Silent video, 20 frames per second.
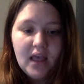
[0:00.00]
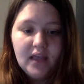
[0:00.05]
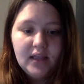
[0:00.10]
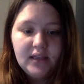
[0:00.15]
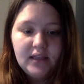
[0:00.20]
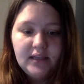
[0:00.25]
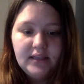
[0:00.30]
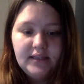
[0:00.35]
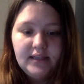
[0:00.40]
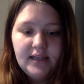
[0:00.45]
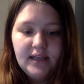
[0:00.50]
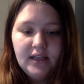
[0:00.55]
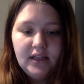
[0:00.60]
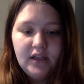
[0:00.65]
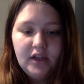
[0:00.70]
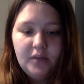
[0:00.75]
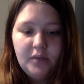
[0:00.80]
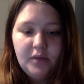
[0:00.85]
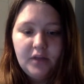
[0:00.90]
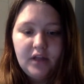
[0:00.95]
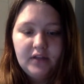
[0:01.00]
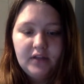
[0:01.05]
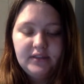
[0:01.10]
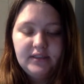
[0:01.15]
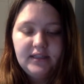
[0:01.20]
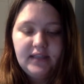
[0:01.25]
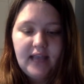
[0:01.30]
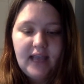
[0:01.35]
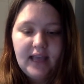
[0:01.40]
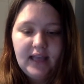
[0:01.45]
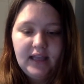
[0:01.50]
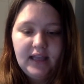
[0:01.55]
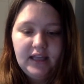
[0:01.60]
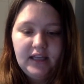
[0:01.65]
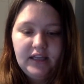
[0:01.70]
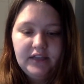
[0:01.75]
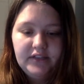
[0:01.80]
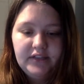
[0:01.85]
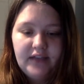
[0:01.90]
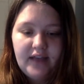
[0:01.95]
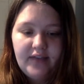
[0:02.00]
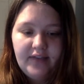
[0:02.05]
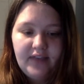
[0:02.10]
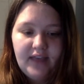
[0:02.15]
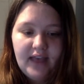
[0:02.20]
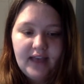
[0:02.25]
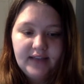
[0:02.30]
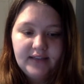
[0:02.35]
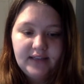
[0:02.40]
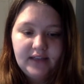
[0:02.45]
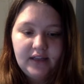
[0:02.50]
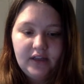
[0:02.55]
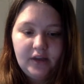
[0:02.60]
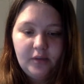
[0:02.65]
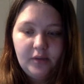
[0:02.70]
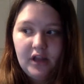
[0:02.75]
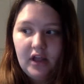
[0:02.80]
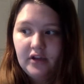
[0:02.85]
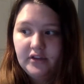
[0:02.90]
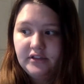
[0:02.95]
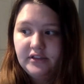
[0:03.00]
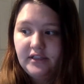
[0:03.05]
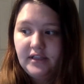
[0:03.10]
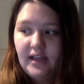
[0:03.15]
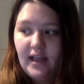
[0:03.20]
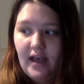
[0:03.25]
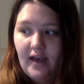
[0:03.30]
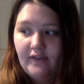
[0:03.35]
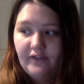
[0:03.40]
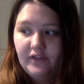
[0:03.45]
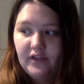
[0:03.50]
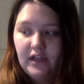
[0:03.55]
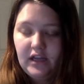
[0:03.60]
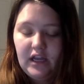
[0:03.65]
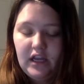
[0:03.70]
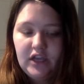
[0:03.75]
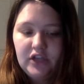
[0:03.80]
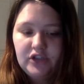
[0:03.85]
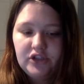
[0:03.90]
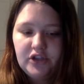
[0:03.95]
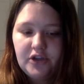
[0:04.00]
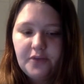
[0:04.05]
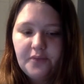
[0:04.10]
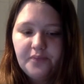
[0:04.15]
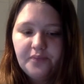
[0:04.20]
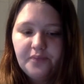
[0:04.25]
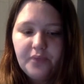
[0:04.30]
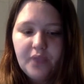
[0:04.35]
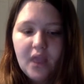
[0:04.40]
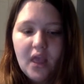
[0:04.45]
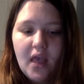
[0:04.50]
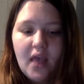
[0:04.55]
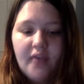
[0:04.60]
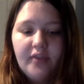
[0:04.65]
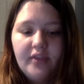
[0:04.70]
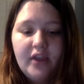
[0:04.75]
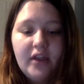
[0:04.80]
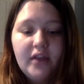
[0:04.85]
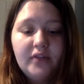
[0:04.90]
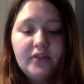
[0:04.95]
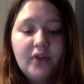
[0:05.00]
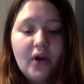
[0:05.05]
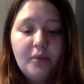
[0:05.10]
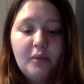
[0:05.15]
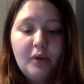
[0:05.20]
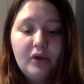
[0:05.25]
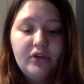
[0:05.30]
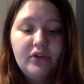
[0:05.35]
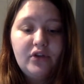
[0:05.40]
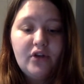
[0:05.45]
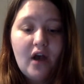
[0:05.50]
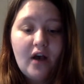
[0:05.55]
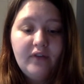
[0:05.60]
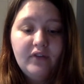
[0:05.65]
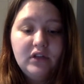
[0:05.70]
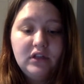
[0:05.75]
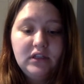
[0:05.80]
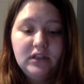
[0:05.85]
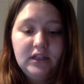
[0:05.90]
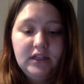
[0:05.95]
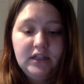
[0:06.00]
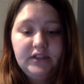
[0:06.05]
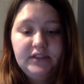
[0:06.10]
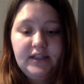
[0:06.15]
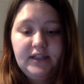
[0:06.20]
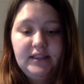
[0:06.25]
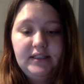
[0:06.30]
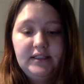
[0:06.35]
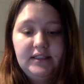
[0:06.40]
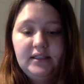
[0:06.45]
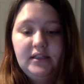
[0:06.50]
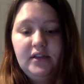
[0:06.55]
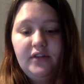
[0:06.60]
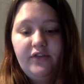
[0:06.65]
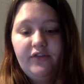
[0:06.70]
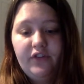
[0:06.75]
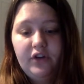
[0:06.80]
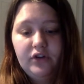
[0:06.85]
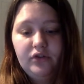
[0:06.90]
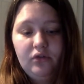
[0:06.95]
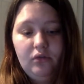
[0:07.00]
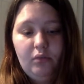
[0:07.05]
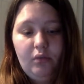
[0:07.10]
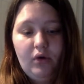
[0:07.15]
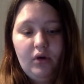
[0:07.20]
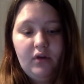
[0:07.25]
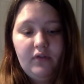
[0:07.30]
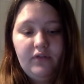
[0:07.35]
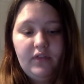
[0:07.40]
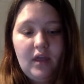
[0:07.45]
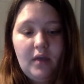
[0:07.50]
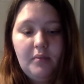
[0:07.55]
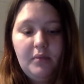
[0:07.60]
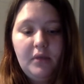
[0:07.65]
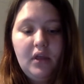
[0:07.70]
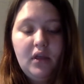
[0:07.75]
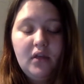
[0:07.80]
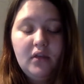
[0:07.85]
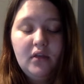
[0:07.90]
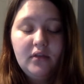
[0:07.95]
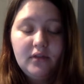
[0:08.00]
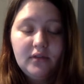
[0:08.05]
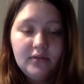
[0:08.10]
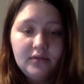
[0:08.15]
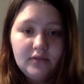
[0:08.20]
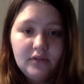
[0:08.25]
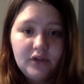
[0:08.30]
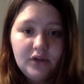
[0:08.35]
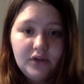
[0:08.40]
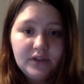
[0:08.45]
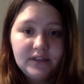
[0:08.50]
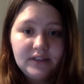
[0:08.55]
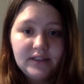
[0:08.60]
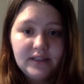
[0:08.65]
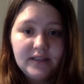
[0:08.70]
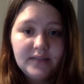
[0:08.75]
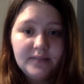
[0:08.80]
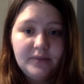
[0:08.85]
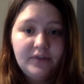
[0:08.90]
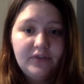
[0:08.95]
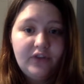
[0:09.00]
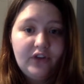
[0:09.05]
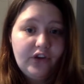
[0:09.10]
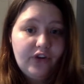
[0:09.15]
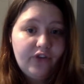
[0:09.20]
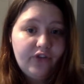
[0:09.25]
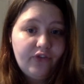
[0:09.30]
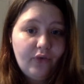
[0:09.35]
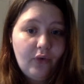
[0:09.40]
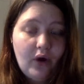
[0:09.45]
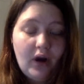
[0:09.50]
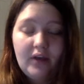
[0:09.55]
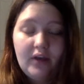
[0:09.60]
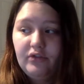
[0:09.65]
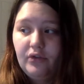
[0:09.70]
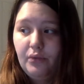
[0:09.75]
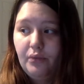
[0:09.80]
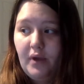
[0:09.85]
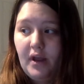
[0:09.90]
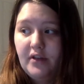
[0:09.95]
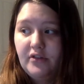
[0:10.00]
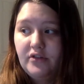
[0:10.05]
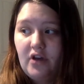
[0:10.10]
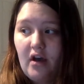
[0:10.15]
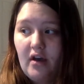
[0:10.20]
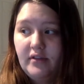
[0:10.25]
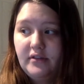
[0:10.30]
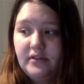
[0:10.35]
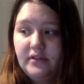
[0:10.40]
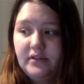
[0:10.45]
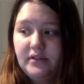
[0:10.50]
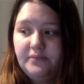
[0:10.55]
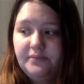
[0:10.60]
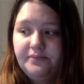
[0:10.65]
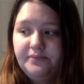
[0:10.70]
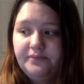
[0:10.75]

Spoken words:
The T allele belongs to the A lineage, and the S allele belongs to the F lineage. These are both novel alleles, and this is the first report of them. You can see them in Figure 4 at the red dots.